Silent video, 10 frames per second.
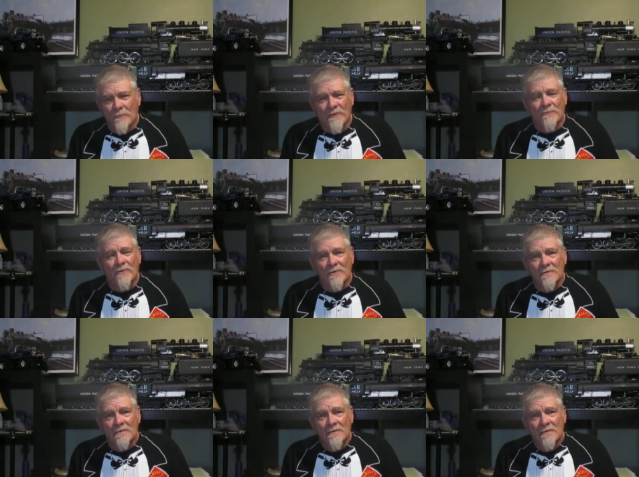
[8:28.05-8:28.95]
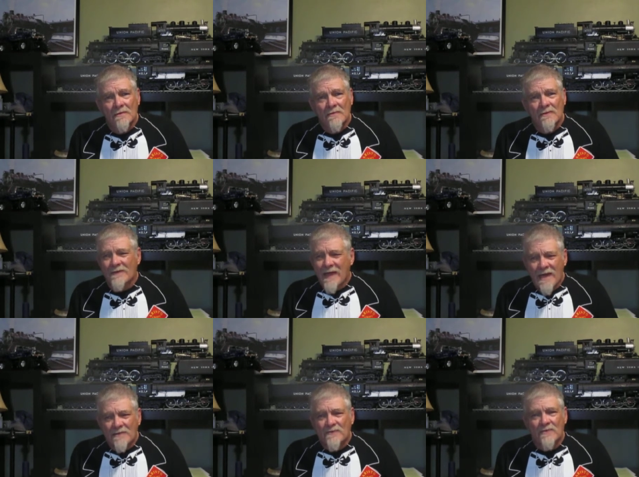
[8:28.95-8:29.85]
people. Their
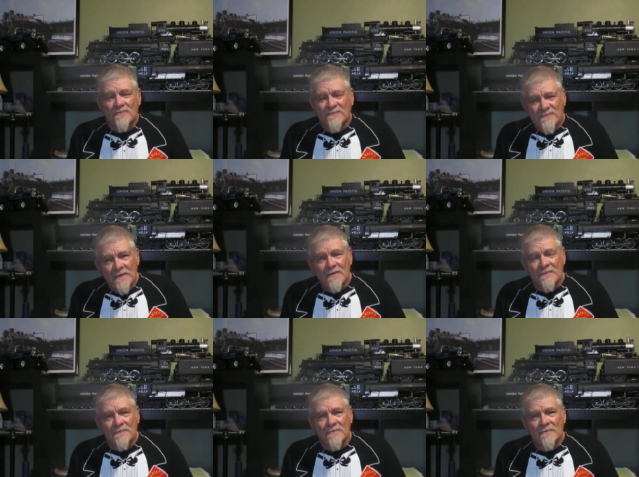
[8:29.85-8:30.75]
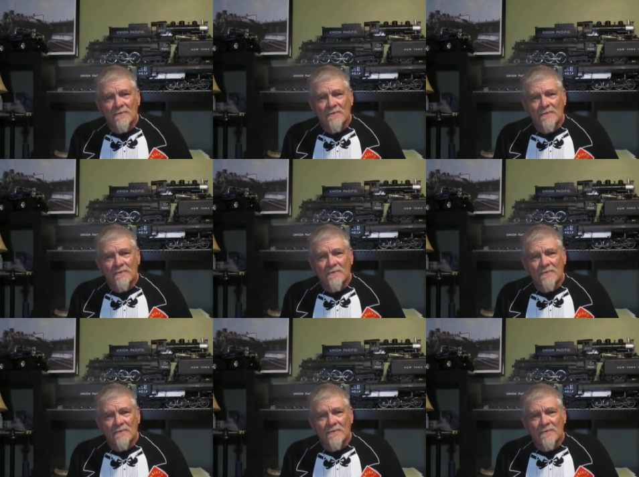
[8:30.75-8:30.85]
attitude stinks.